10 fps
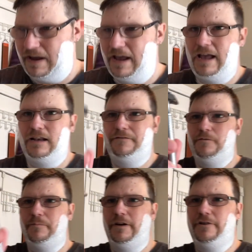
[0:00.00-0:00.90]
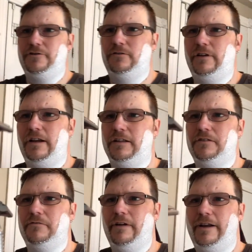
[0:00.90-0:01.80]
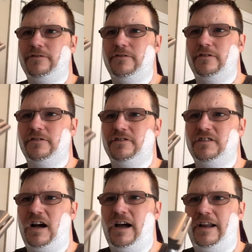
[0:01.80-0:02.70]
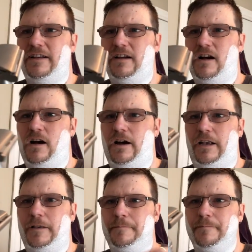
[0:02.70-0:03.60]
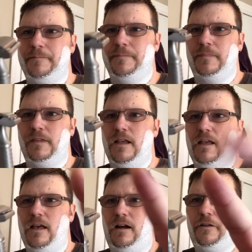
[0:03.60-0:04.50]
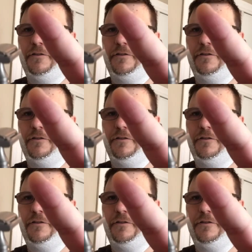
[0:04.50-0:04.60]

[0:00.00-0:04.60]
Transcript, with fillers: my head, if you picture looking at the razor side on, on a